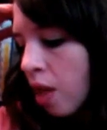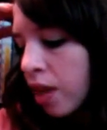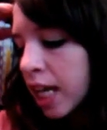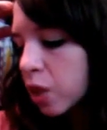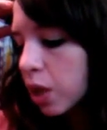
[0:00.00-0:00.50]
The
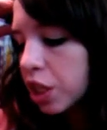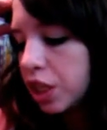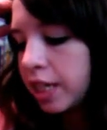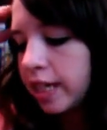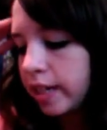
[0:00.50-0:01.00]
next
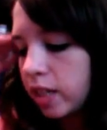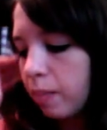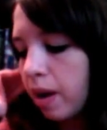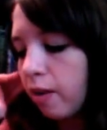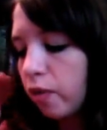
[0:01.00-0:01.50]
question is
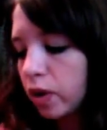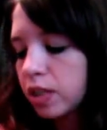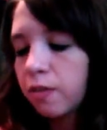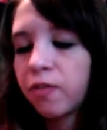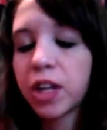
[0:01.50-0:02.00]
my
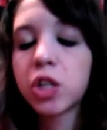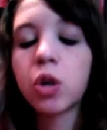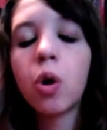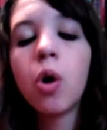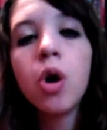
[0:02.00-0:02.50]
first
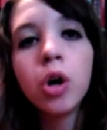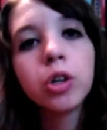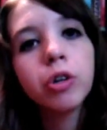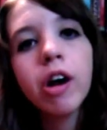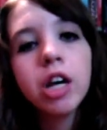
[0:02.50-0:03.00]
fictional
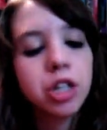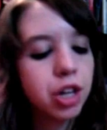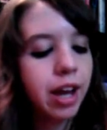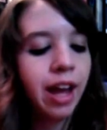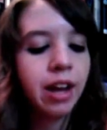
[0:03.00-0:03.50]
crush
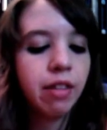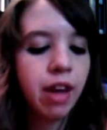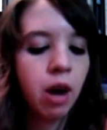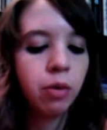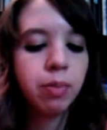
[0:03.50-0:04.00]
and
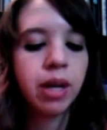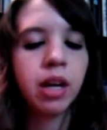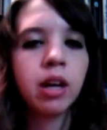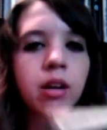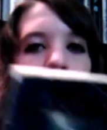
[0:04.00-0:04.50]
that would
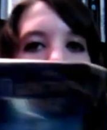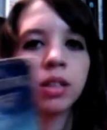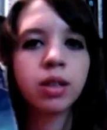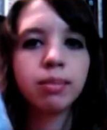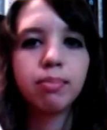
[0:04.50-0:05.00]
be
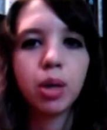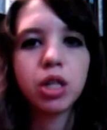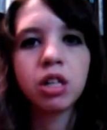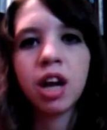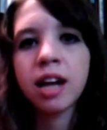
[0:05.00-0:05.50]

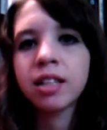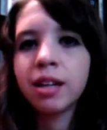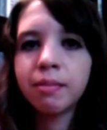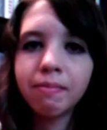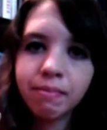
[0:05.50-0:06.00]
Percy
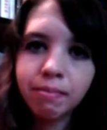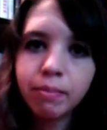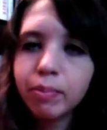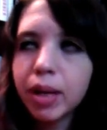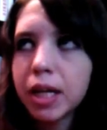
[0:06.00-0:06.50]
Jackson
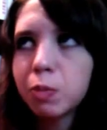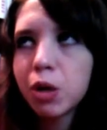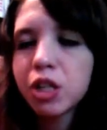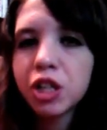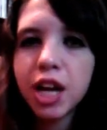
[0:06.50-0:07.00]
because
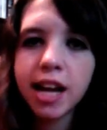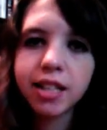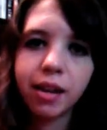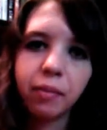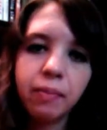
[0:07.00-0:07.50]
Percy
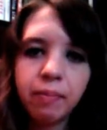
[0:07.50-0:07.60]
Jackson.